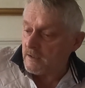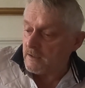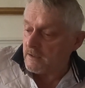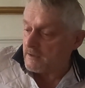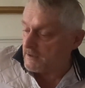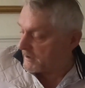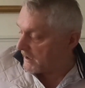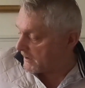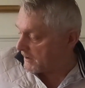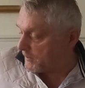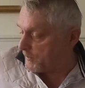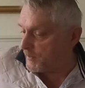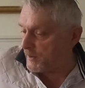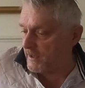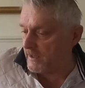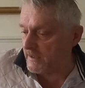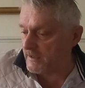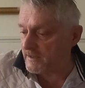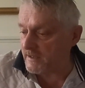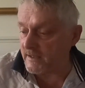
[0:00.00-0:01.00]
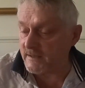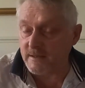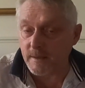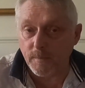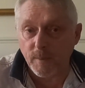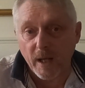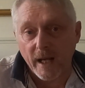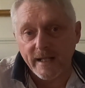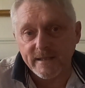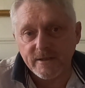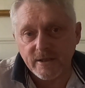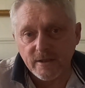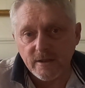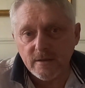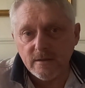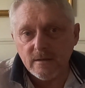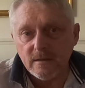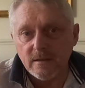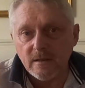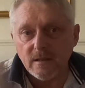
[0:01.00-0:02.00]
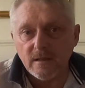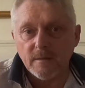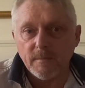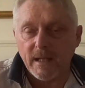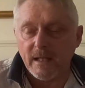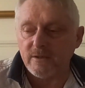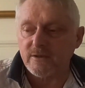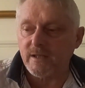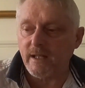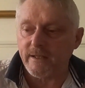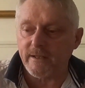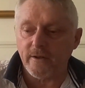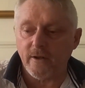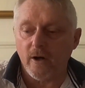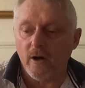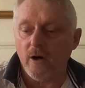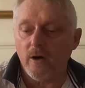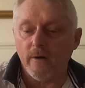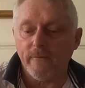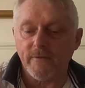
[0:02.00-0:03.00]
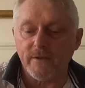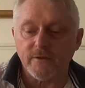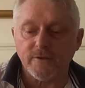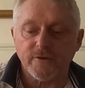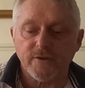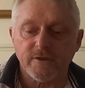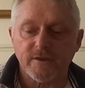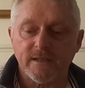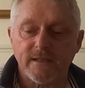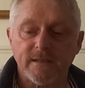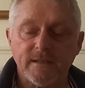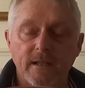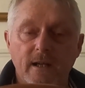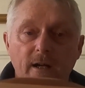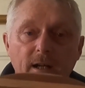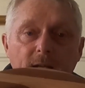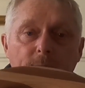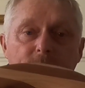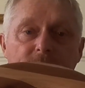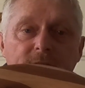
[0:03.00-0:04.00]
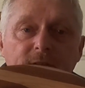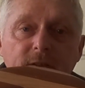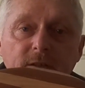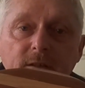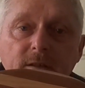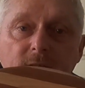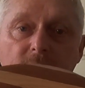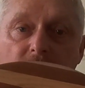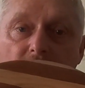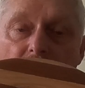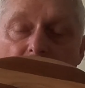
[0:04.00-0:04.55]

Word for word: Second piece is a platter, about 10.5 inches in diameter.